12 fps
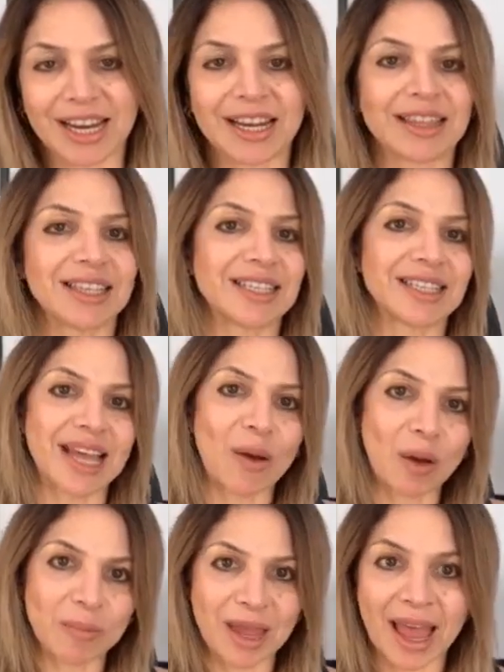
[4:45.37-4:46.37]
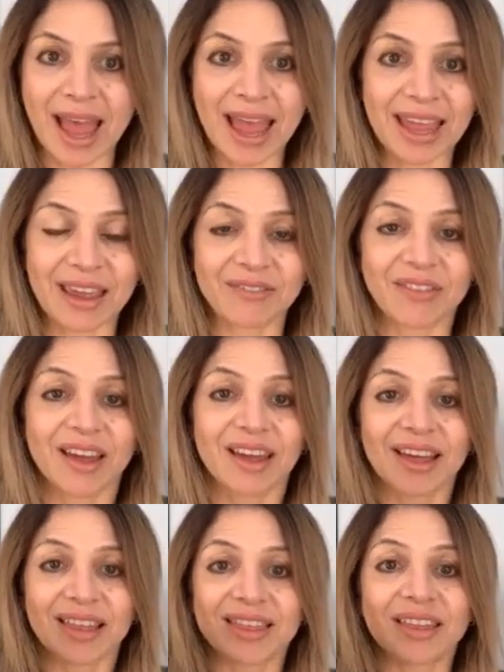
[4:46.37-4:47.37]
and this is how I behave,
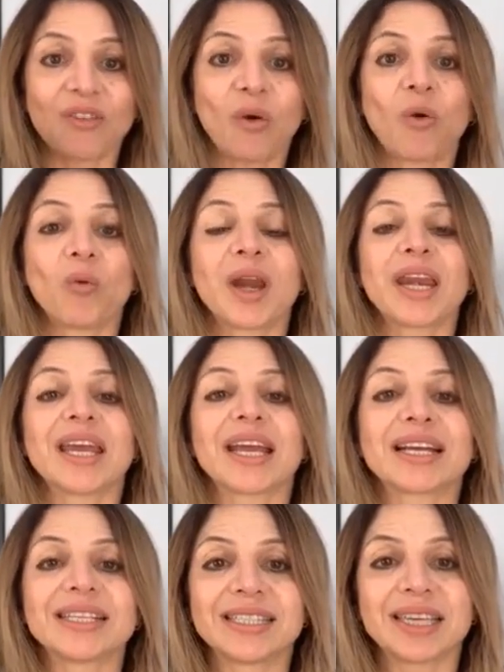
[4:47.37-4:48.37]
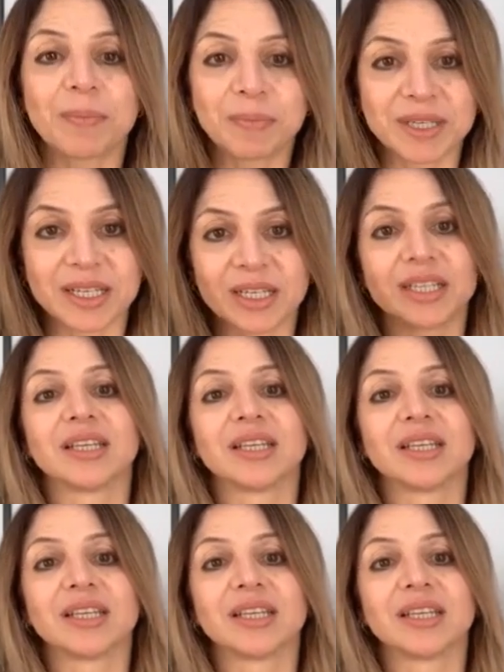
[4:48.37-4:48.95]
they've already accepted